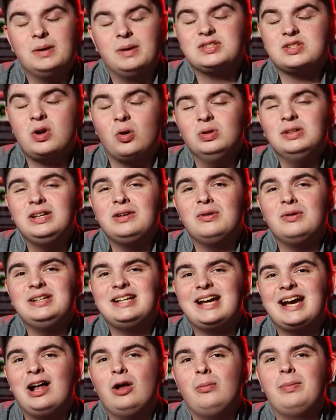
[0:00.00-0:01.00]
but it's only
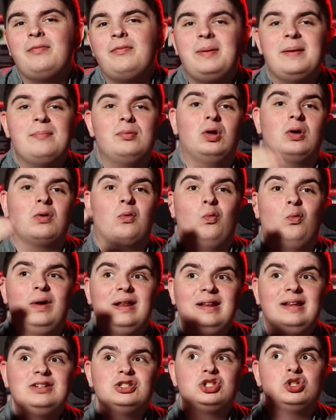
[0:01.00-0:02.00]
going to help if people are
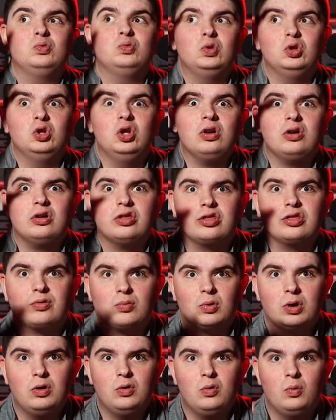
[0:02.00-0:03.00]
willing to look
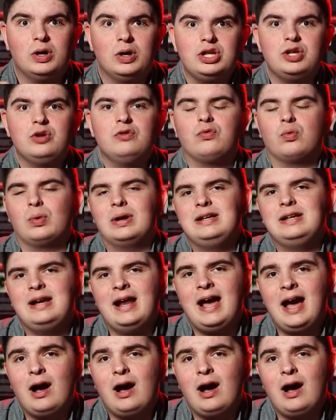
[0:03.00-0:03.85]
through what you've written